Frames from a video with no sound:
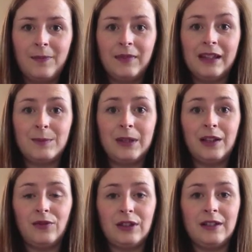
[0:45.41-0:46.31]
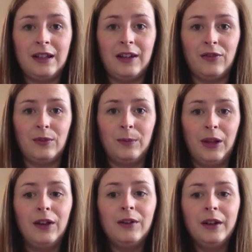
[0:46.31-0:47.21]
It's been lovely to hear from
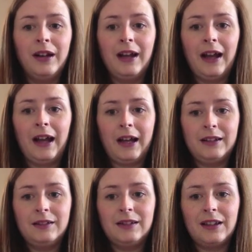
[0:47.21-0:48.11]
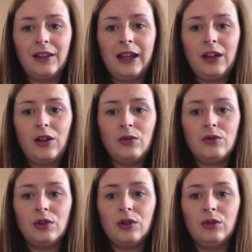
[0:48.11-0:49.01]
you, and thank you
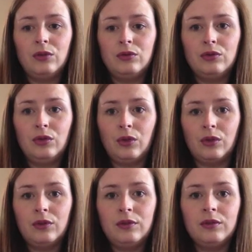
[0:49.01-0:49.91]
to Dawn,